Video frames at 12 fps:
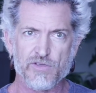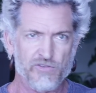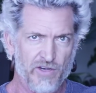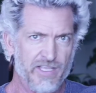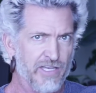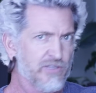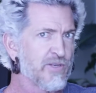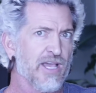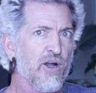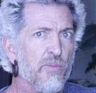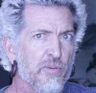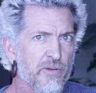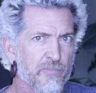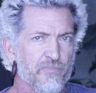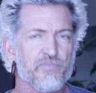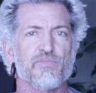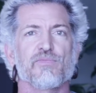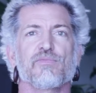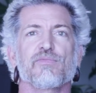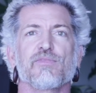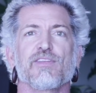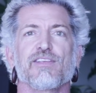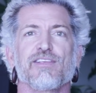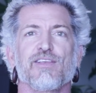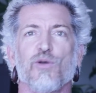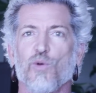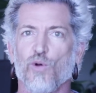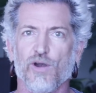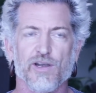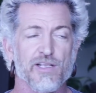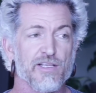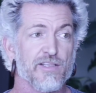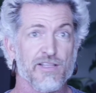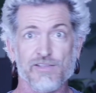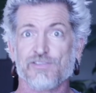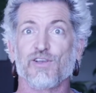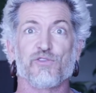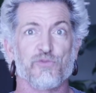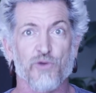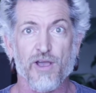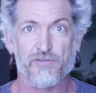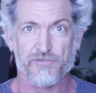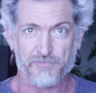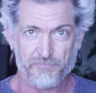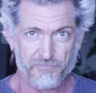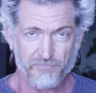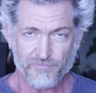Is there anything I can do to help? Or that sounds rough.